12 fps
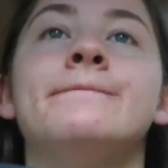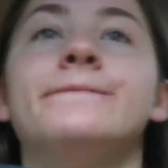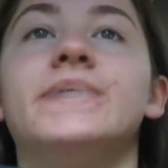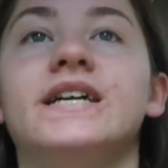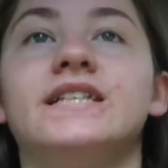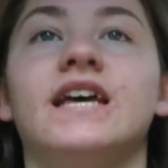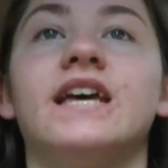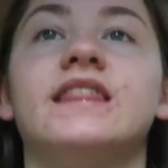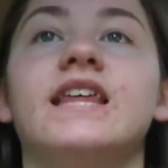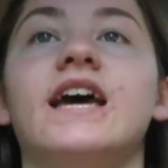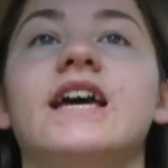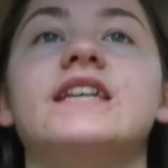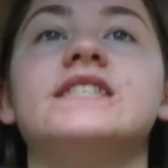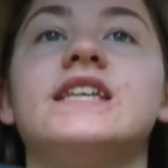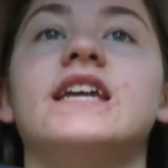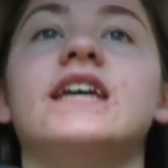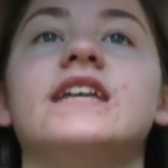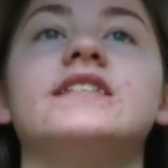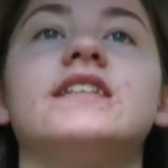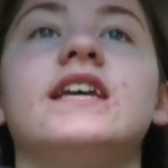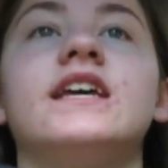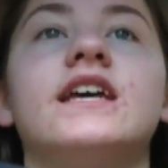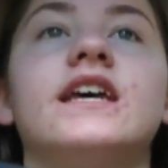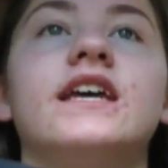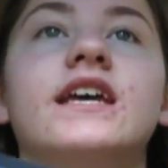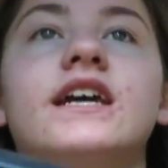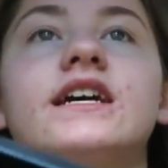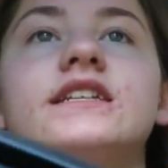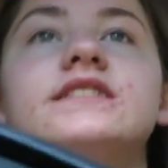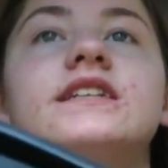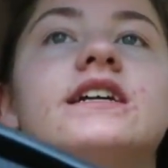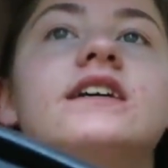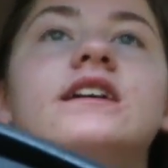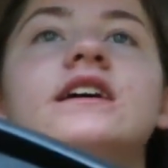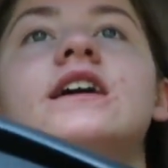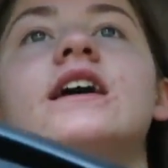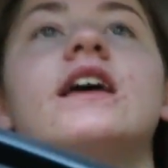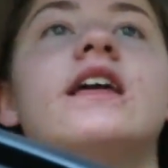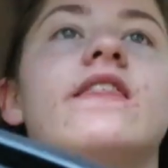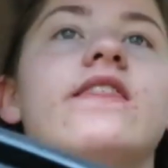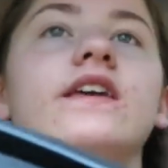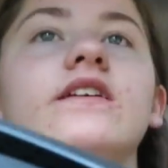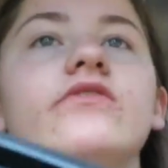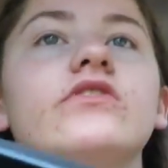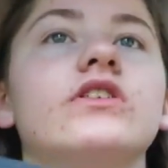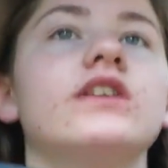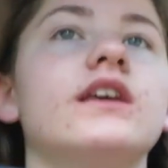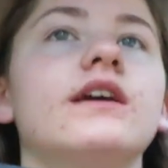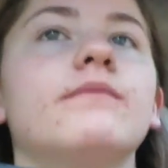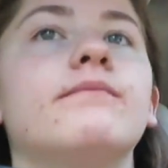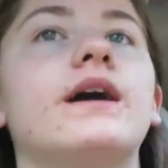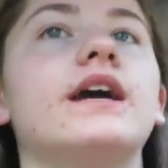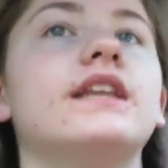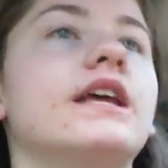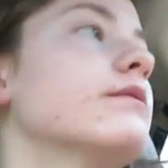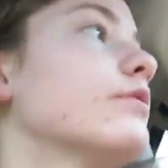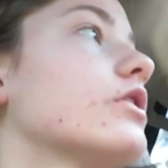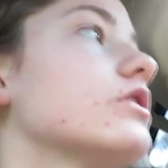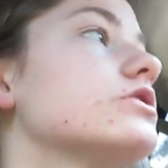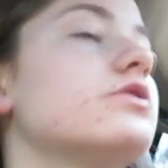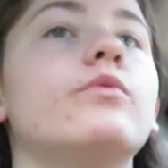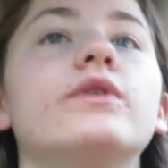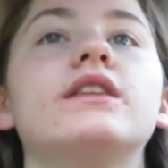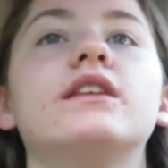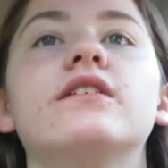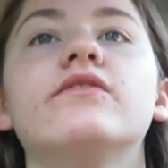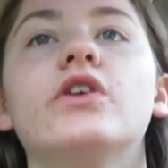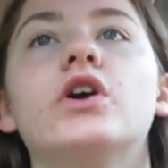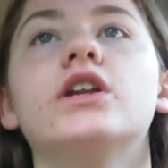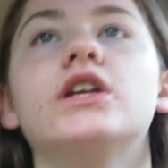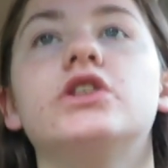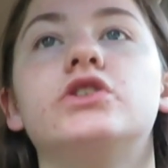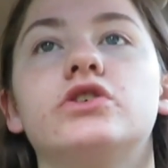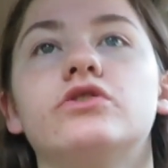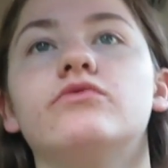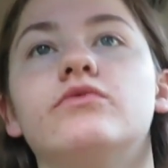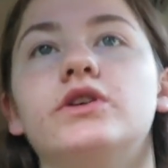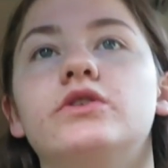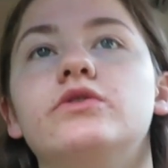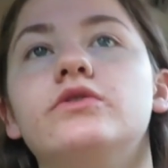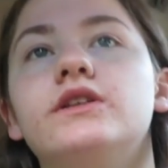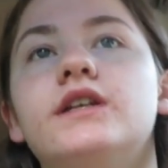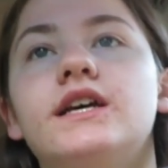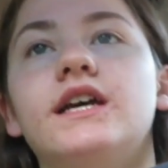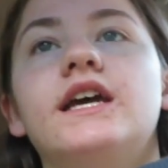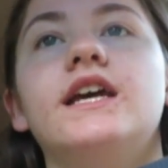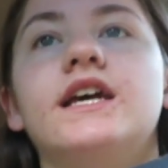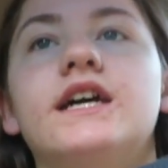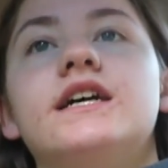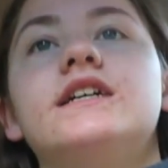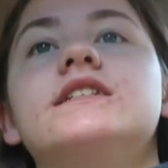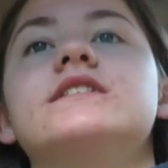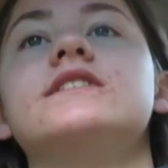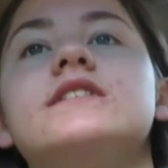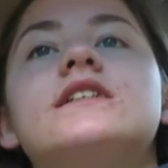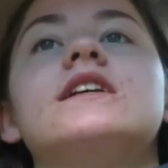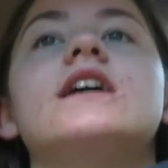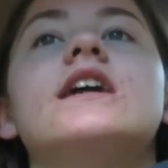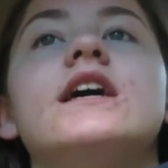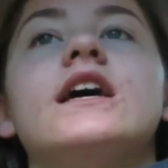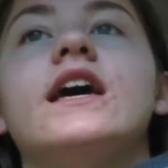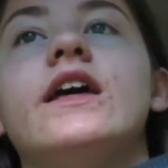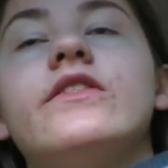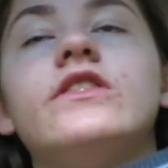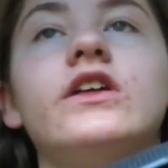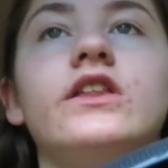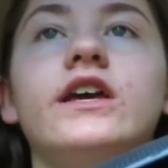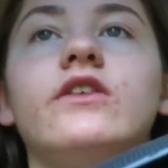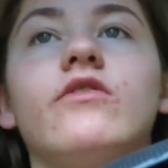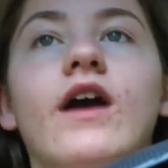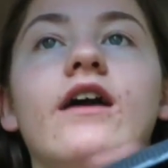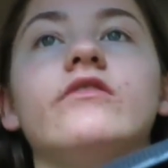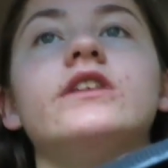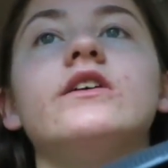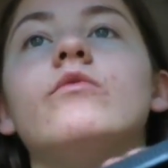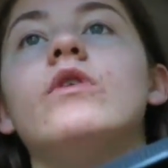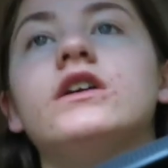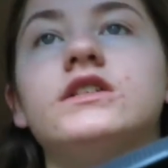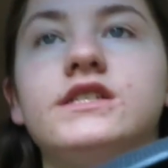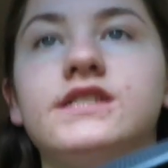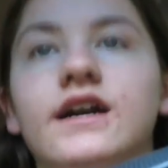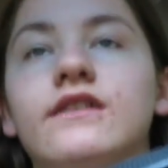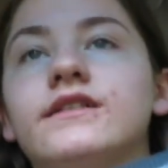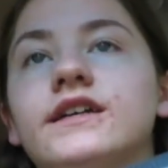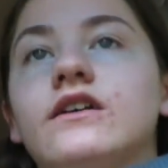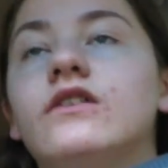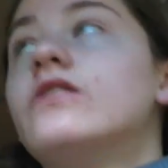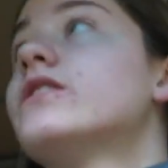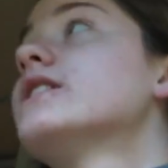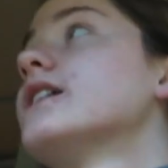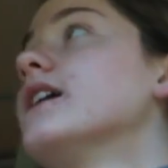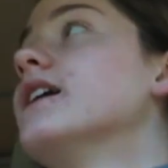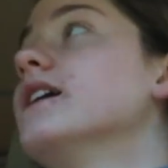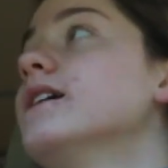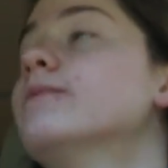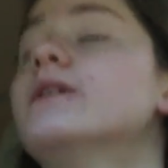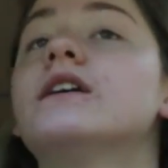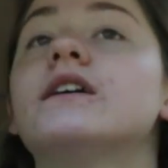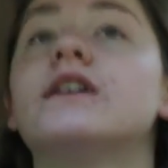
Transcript: But that is it. And thankfully my neighbors, we live on a dirt road and the like ground like washes out like all the time.